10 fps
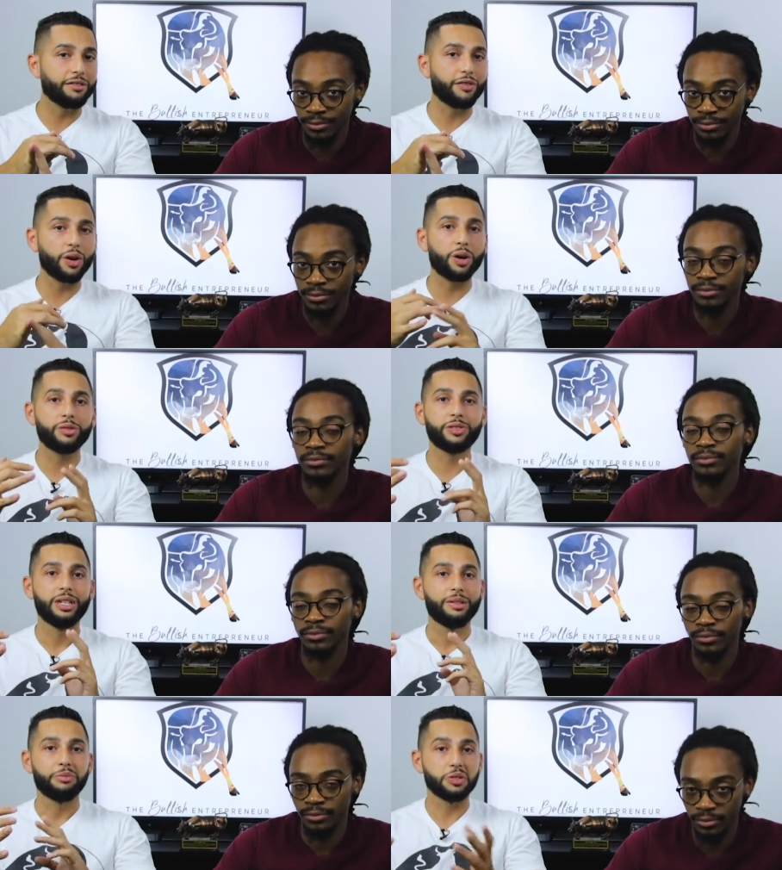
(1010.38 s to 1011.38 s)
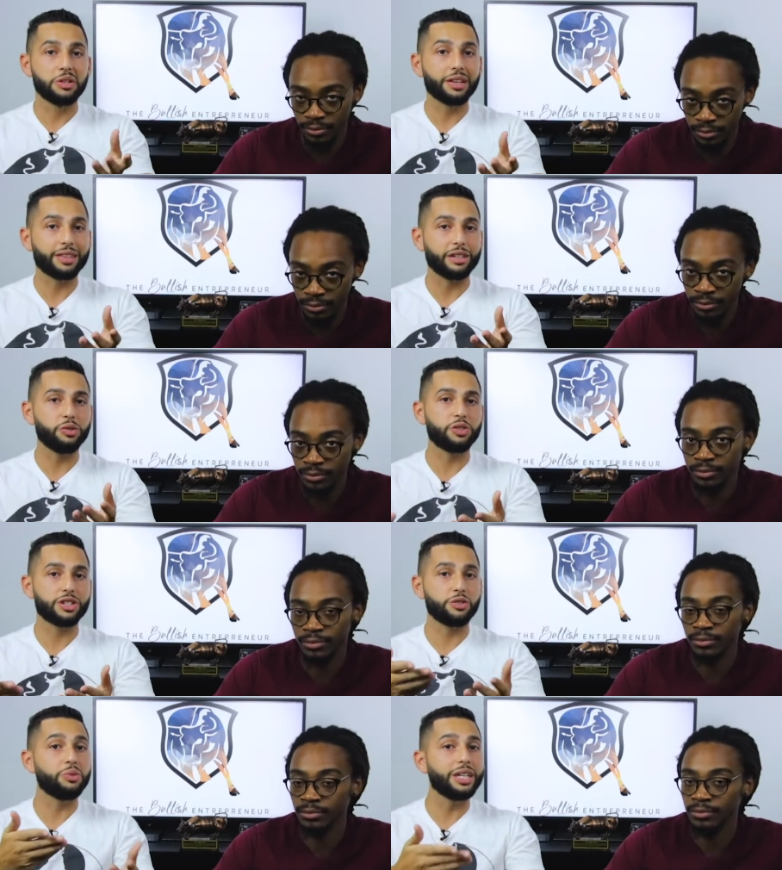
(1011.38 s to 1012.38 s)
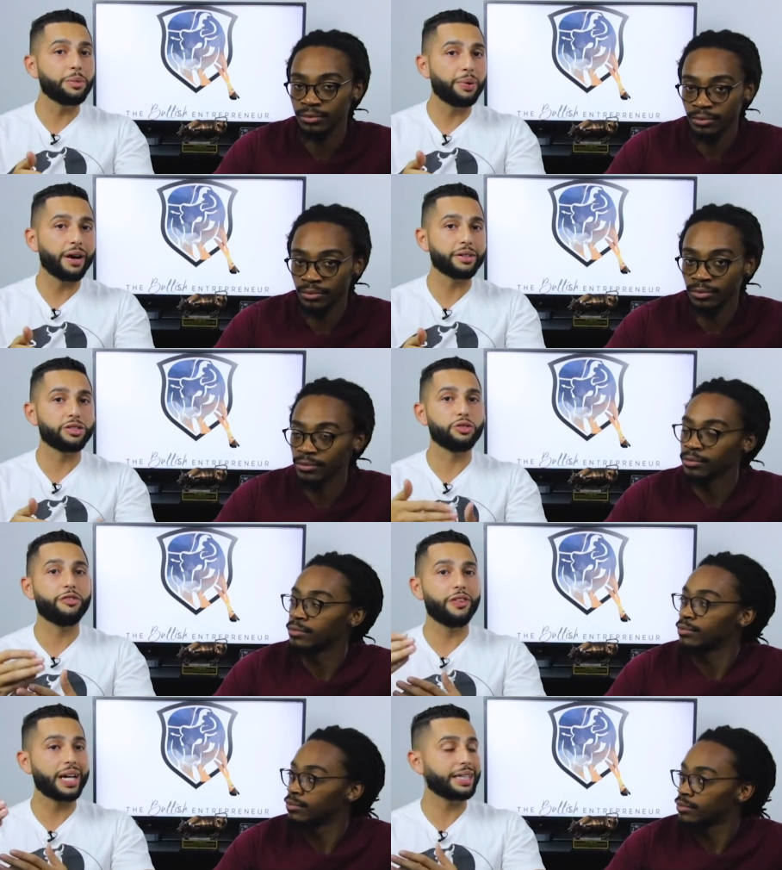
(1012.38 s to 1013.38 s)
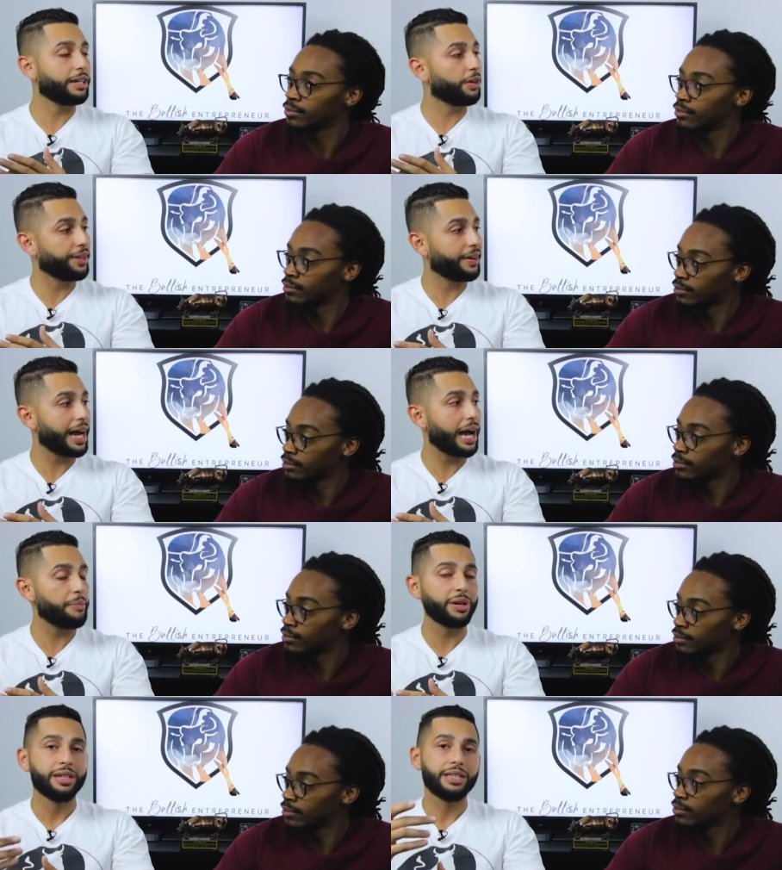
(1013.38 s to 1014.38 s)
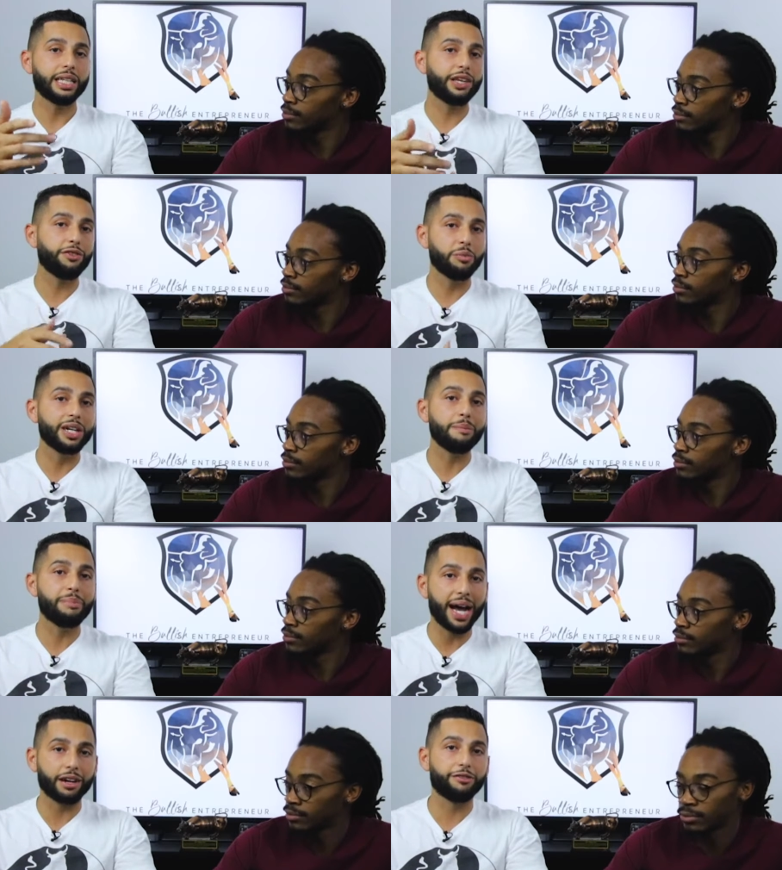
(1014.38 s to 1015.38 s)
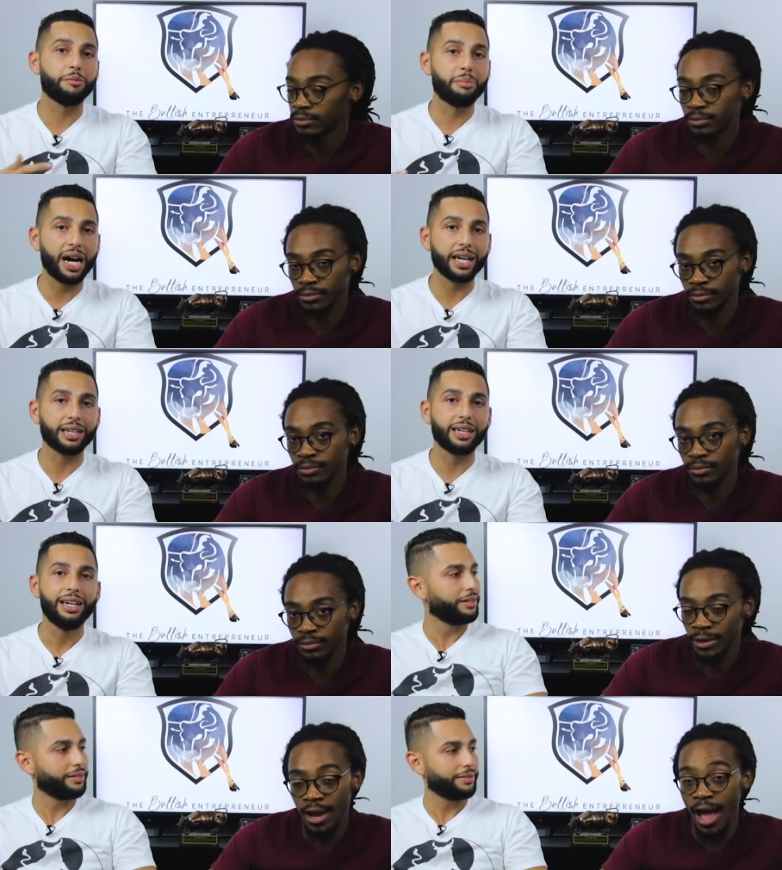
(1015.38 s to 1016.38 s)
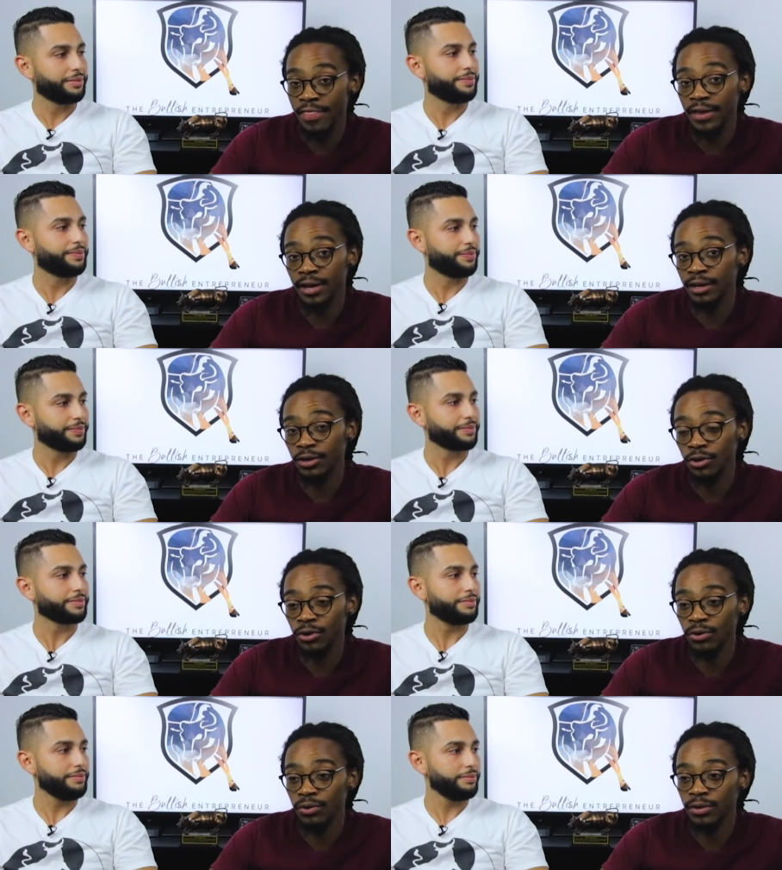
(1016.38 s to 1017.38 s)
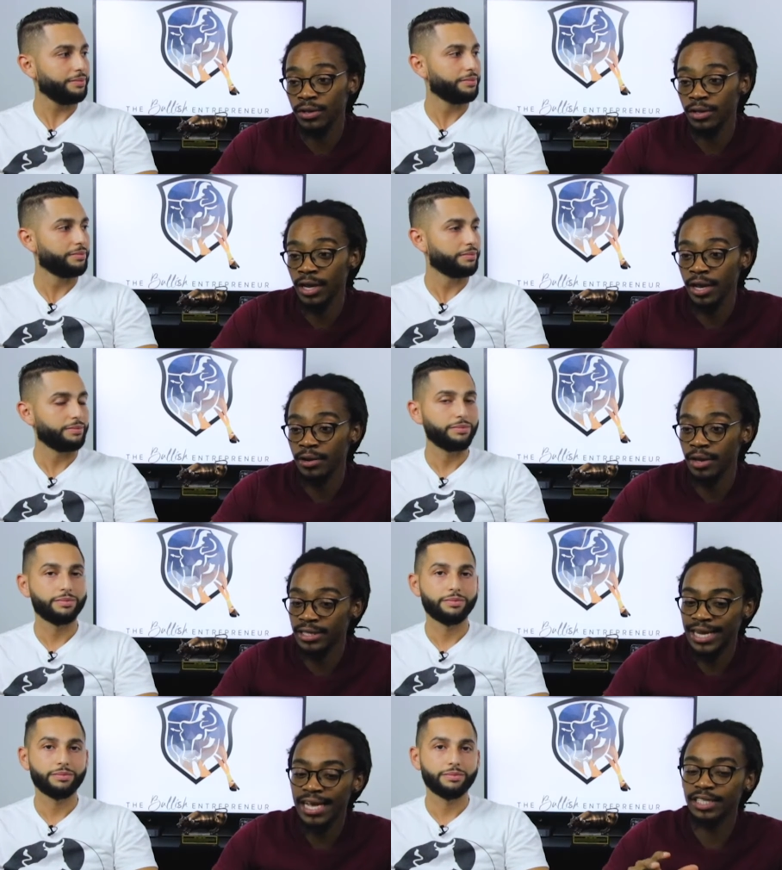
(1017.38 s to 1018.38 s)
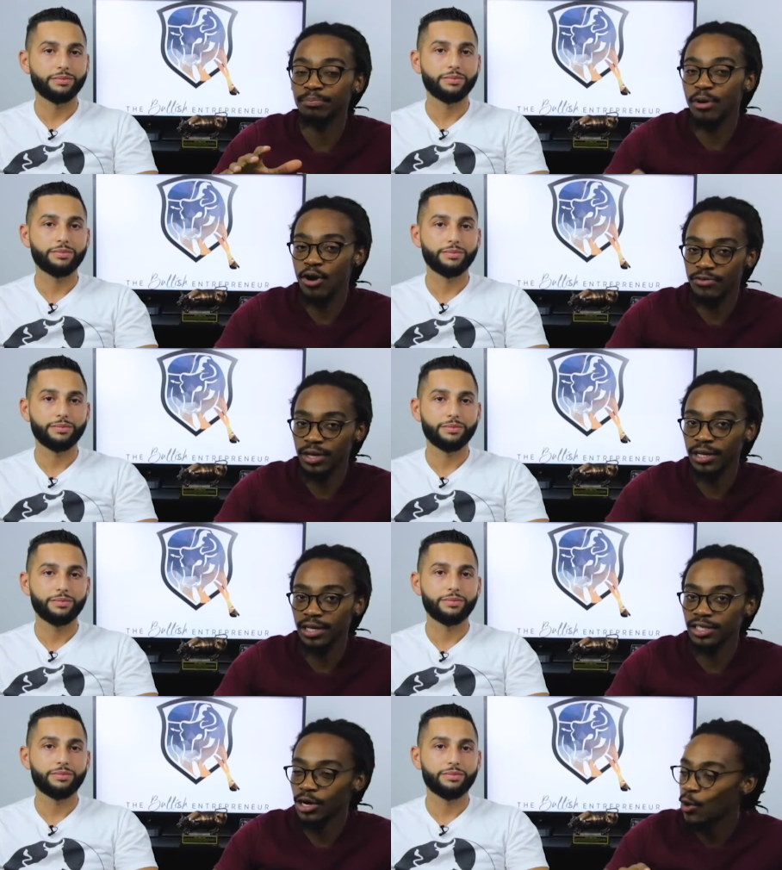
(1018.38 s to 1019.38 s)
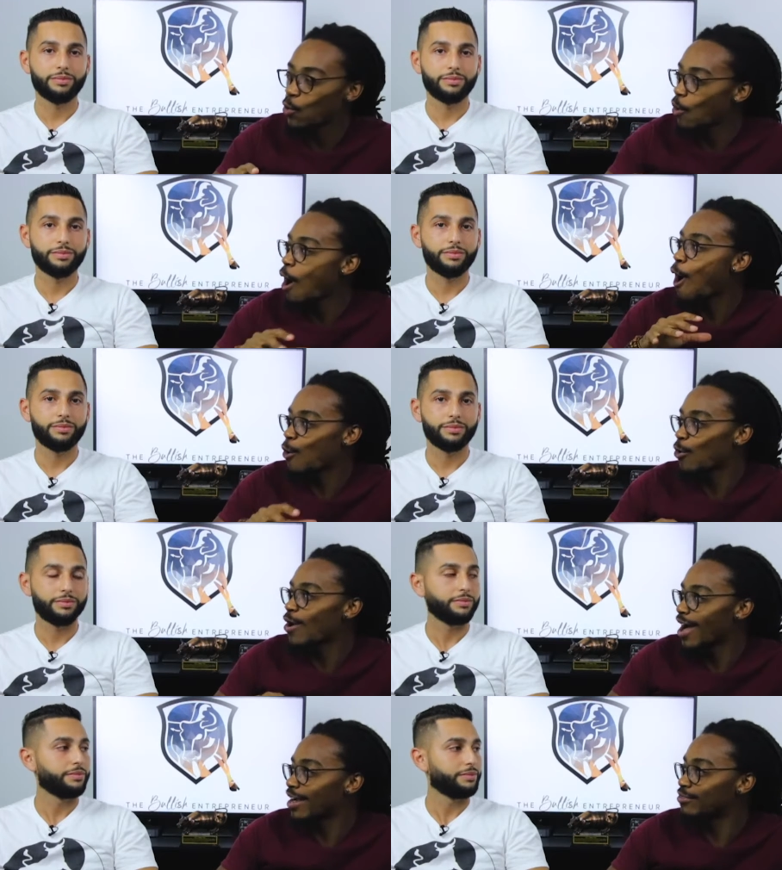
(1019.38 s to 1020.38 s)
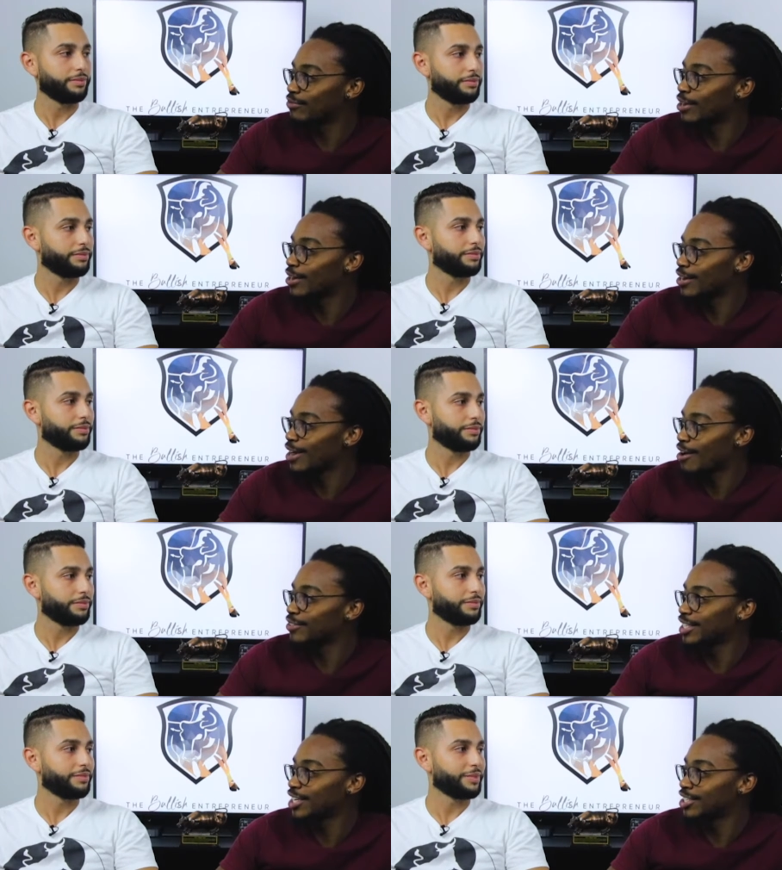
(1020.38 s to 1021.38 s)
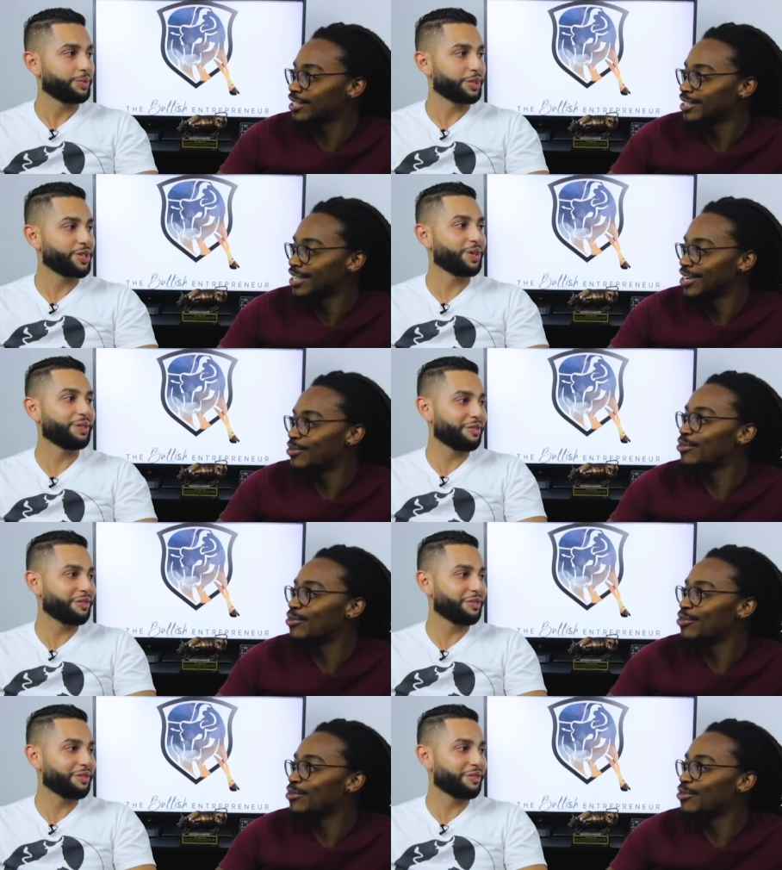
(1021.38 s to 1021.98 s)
Speaker 1: involved there's nothing. You just you need a product, you find it on their app, they give you money back for buying it.
Speaker 2: I think, you know, it, it ties in perfectly into the whole ROI com, uh, conversation. Return of